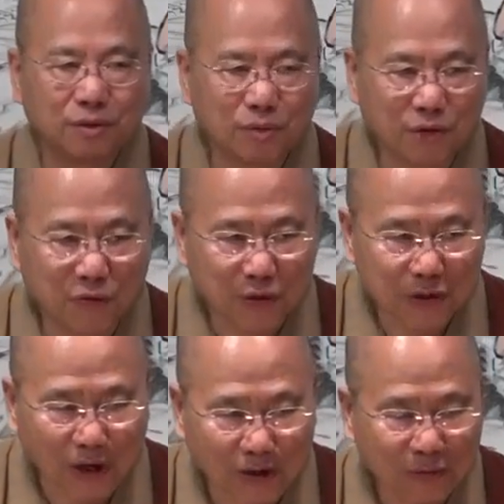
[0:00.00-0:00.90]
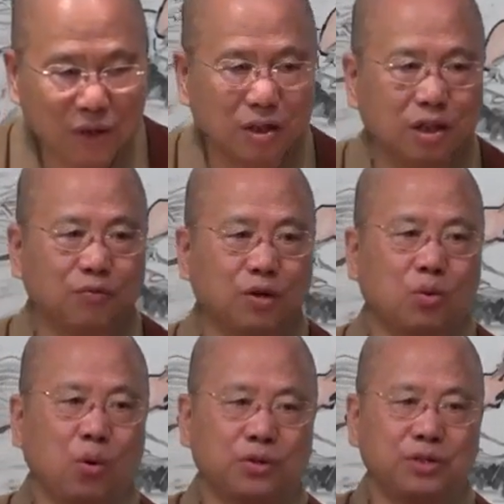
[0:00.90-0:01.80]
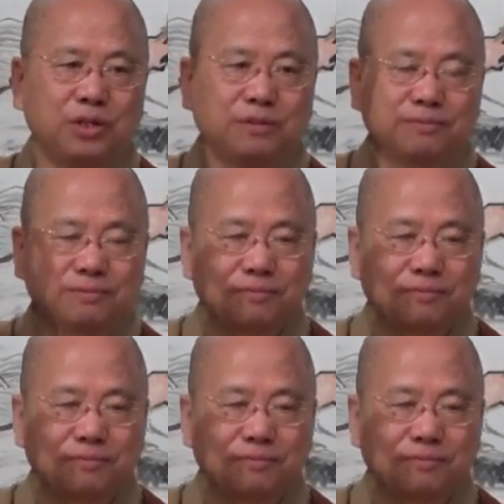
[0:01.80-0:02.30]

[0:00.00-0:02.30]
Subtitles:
when you first start. What are these 3 courses?